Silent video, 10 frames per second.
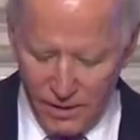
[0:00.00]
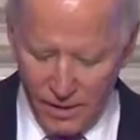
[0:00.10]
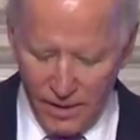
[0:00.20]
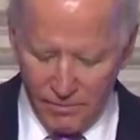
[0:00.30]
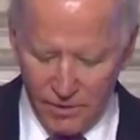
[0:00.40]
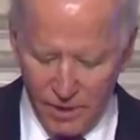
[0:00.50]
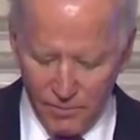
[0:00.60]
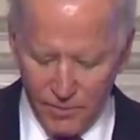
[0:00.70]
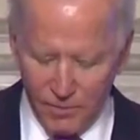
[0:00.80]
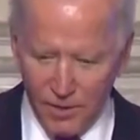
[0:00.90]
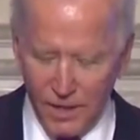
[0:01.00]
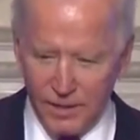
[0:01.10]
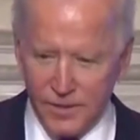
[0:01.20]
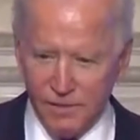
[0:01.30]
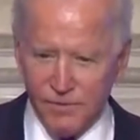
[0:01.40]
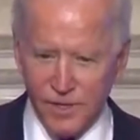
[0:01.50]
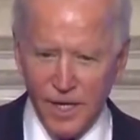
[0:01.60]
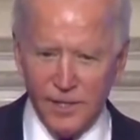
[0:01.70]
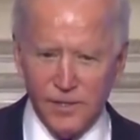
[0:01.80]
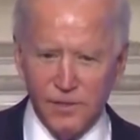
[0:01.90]
I'm accompanied by Jeff
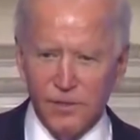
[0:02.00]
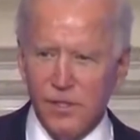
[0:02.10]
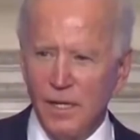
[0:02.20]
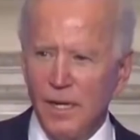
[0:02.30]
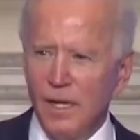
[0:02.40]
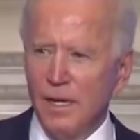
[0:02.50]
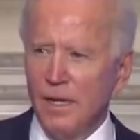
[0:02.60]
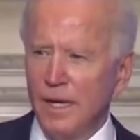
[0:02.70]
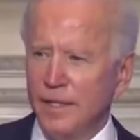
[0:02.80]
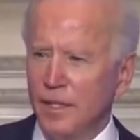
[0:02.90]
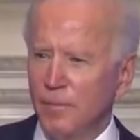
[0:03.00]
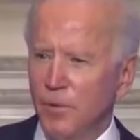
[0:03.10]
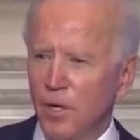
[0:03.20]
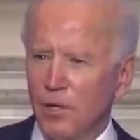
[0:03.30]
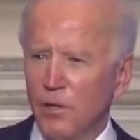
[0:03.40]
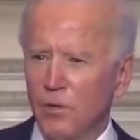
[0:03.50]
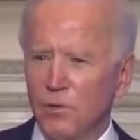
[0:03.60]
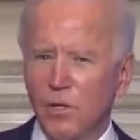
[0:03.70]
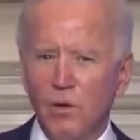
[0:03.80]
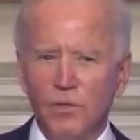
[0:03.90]
Zients, who's heading up our whole
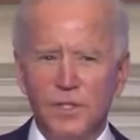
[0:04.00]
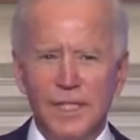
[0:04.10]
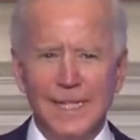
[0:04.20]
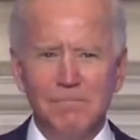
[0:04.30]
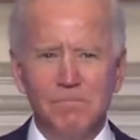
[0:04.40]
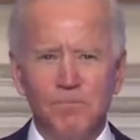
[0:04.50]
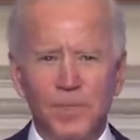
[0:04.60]
COVID team.